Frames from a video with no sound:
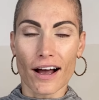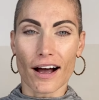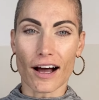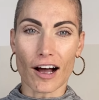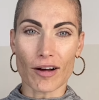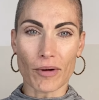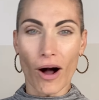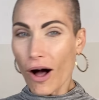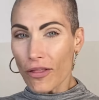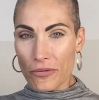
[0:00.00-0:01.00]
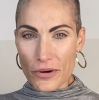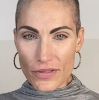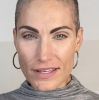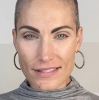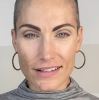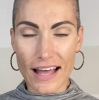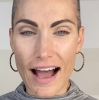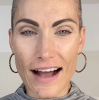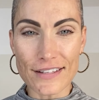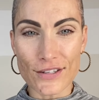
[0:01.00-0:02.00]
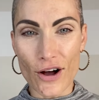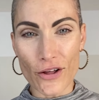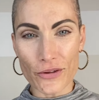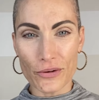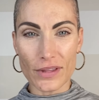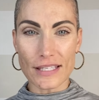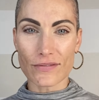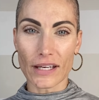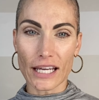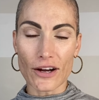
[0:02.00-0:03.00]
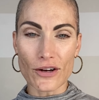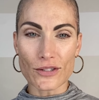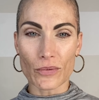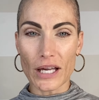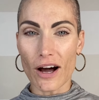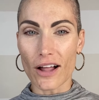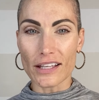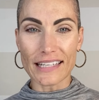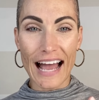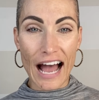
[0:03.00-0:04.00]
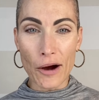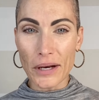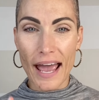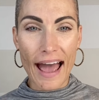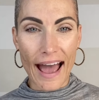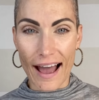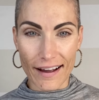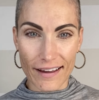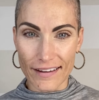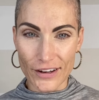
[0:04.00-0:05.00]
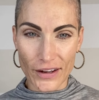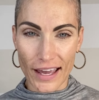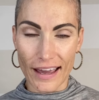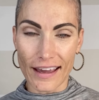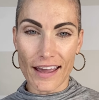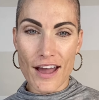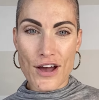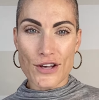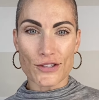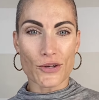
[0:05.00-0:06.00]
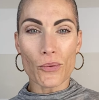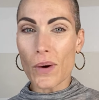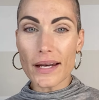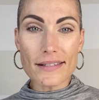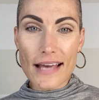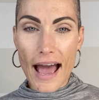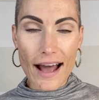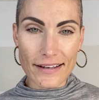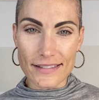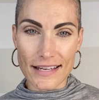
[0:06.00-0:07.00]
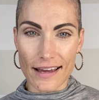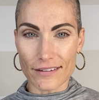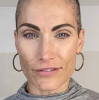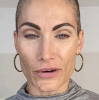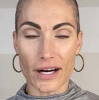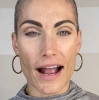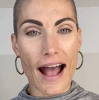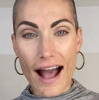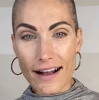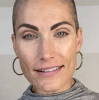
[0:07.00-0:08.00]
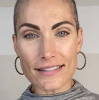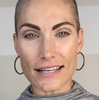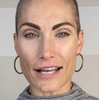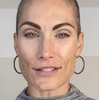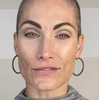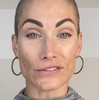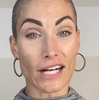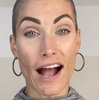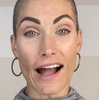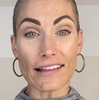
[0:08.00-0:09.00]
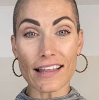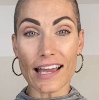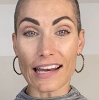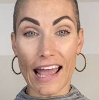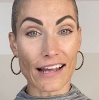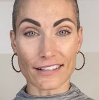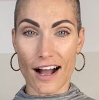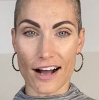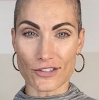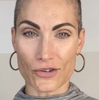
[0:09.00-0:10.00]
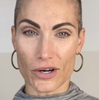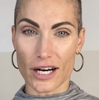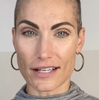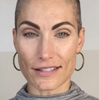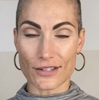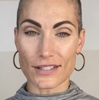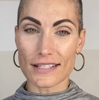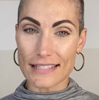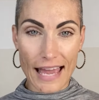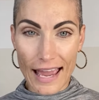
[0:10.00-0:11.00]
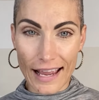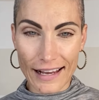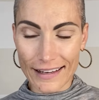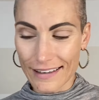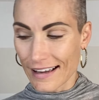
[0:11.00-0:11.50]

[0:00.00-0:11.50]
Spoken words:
all through this class, all through these videos. We call it How to Hack, okay? So what does HAC stand for? HAC stands for Highlight and Contour. And so today